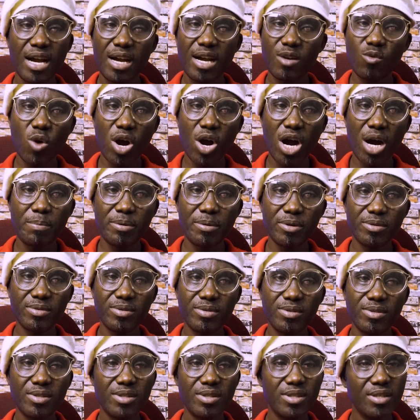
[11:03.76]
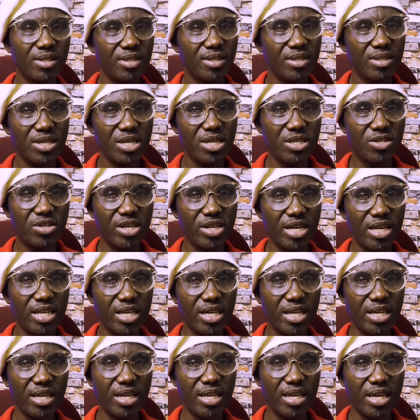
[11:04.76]
And what happened? They
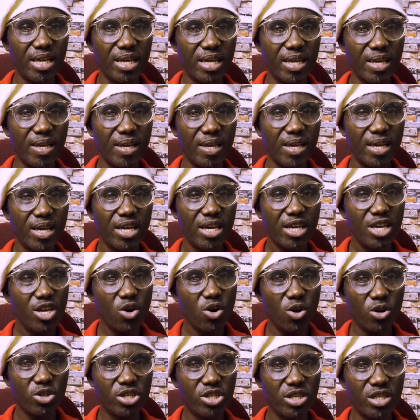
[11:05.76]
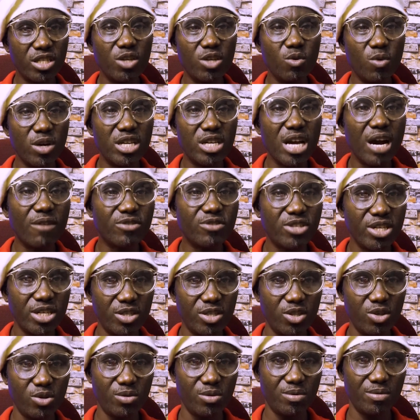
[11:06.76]
train he or she the way they have
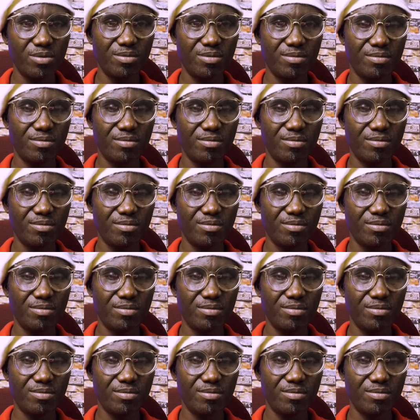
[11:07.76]
trained you.